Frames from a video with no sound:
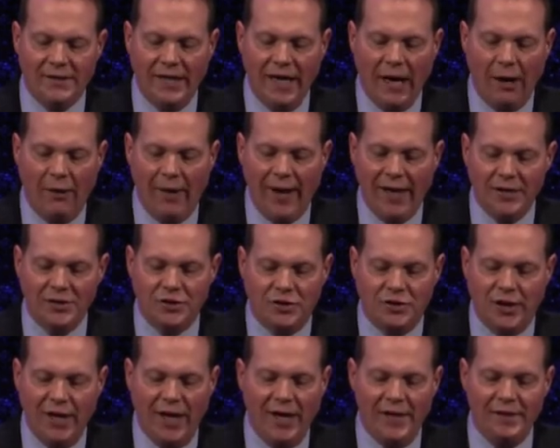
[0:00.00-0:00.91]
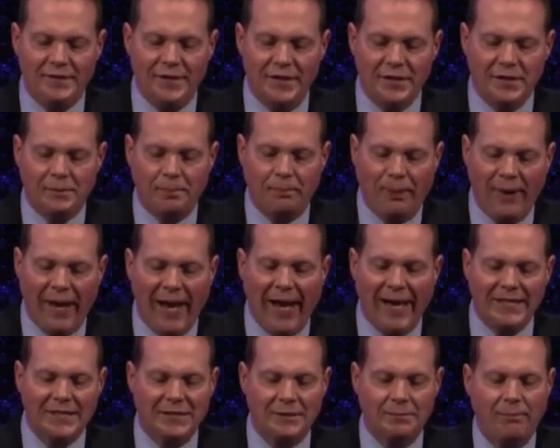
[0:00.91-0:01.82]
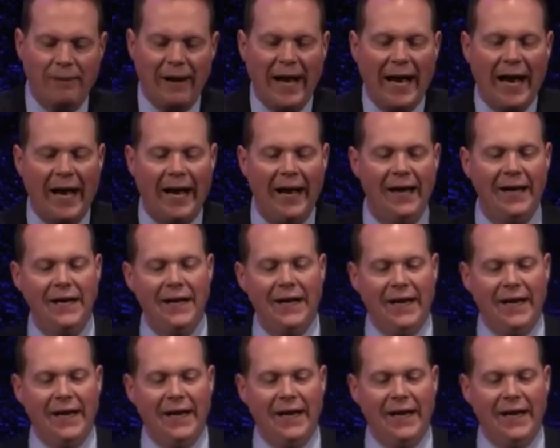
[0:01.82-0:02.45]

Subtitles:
"Now as Jesus passed by,